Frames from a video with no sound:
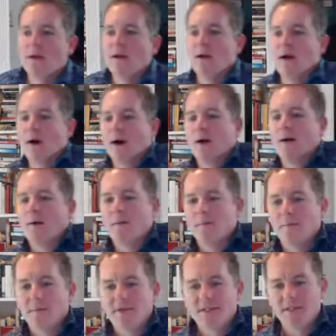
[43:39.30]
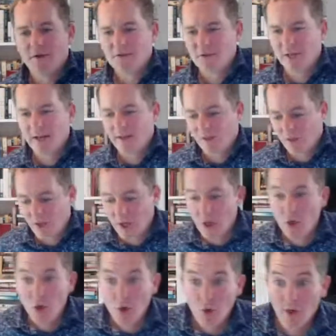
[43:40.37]
So the
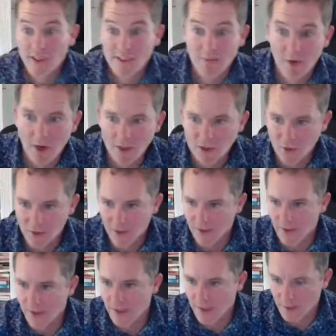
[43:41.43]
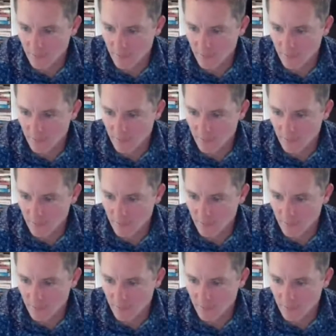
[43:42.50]
newest module you're getting in a